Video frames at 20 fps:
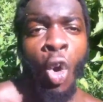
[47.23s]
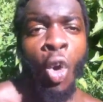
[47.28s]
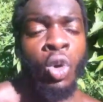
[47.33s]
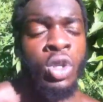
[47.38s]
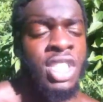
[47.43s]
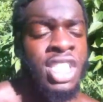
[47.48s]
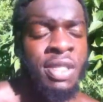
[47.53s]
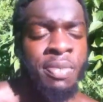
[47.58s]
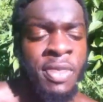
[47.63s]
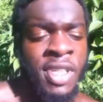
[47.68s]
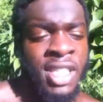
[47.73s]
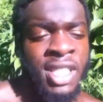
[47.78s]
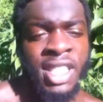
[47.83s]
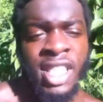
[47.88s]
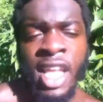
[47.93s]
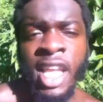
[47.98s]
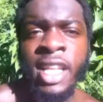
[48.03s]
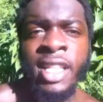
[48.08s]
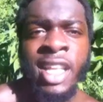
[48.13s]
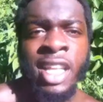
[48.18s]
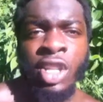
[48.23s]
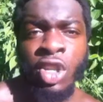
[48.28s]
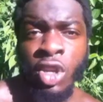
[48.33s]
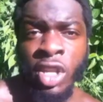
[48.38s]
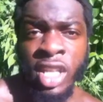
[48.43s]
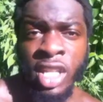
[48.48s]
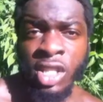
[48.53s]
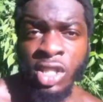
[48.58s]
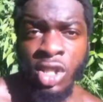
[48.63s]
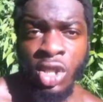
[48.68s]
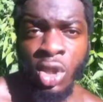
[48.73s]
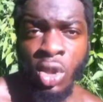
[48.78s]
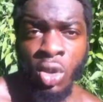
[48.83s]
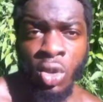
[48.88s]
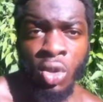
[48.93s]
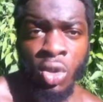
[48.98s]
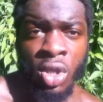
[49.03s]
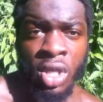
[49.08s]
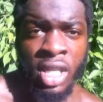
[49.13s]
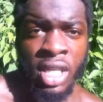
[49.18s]
ultimate thing that you can
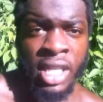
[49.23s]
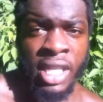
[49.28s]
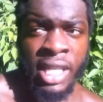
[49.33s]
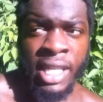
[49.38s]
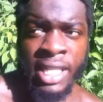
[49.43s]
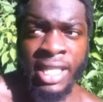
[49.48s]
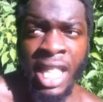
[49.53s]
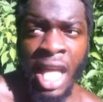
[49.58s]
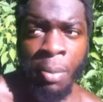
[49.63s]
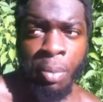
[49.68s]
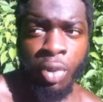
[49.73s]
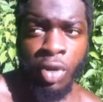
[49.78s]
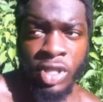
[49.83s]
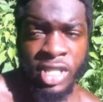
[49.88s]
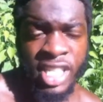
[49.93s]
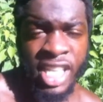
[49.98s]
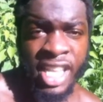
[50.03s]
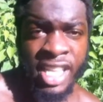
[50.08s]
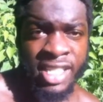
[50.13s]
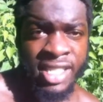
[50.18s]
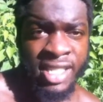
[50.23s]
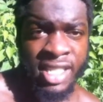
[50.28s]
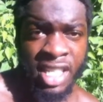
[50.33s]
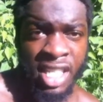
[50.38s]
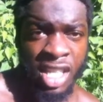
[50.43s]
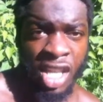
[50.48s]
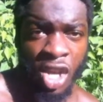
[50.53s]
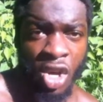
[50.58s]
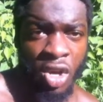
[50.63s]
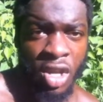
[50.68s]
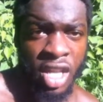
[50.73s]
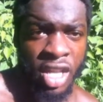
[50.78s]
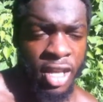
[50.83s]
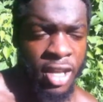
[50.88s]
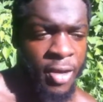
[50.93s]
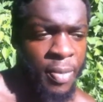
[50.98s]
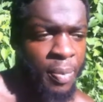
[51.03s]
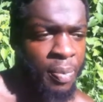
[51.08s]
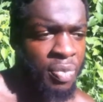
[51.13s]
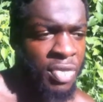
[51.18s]
do that pertains to
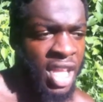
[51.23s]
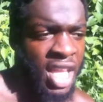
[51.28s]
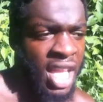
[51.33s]
yoga,